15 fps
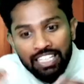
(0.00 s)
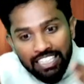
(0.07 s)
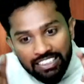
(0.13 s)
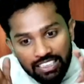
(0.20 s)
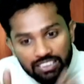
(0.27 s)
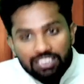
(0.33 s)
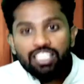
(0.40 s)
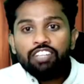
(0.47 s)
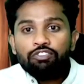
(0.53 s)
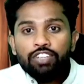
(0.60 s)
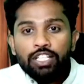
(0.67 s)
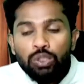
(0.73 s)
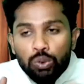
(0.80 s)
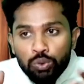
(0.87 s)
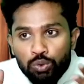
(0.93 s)
The same way
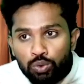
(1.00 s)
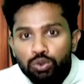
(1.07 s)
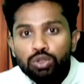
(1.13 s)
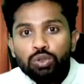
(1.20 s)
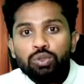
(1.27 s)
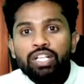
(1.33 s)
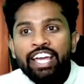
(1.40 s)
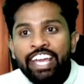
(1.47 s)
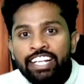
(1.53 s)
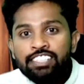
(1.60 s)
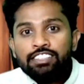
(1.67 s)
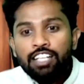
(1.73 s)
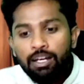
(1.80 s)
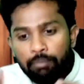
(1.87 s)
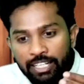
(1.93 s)
to use it to the
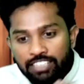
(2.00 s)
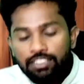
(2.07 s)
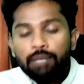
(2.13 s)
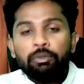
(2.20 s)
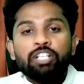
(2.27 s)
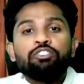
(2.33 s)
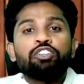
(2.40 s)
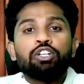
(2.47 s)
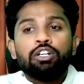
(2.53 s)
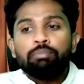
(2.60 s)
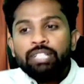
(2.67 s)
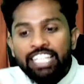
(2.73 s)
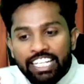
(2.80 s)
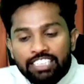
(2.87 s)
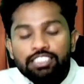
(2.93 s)
exam
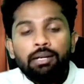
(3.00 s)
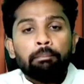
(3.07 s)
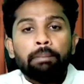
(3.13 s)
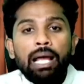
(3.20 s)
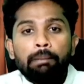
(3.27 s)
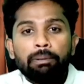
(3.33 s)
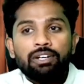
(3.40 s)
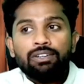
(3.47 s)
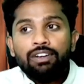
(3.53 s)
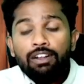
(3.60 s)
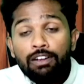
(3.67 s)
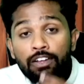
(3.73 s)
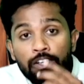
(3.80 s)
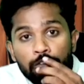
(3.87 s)
environment, exam paper and all.